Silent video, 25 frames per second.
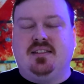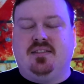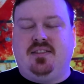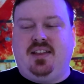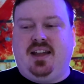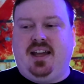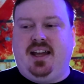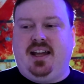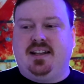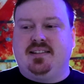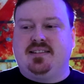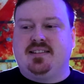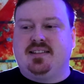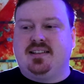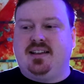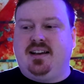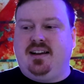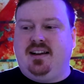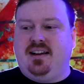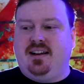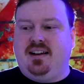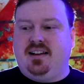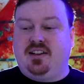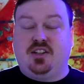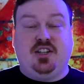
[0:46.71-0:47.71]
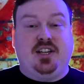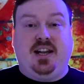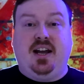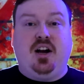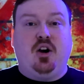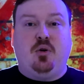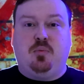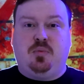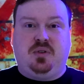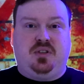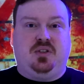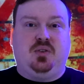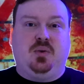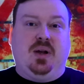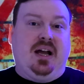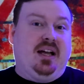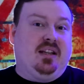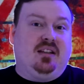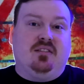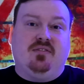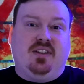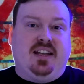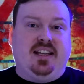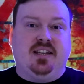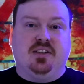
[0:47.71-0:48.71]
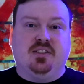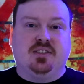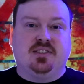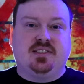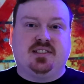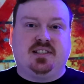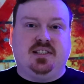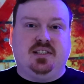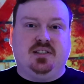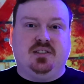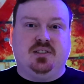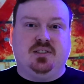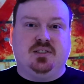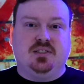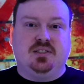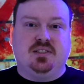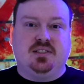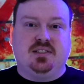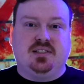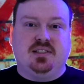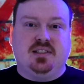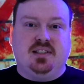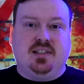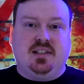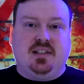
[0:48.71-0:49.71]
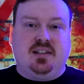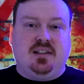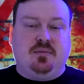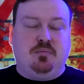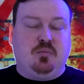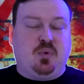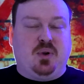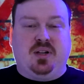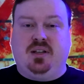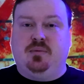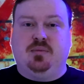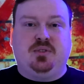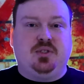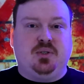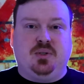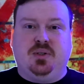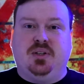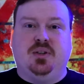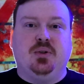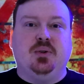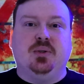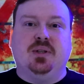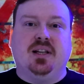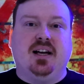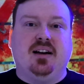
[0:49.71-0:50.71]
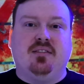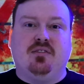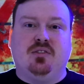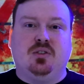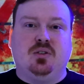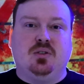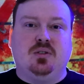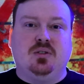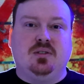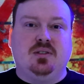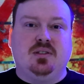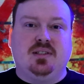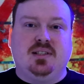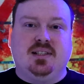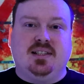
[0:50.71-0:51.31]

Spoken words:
that could help you elevate your skills, bring them to a new level,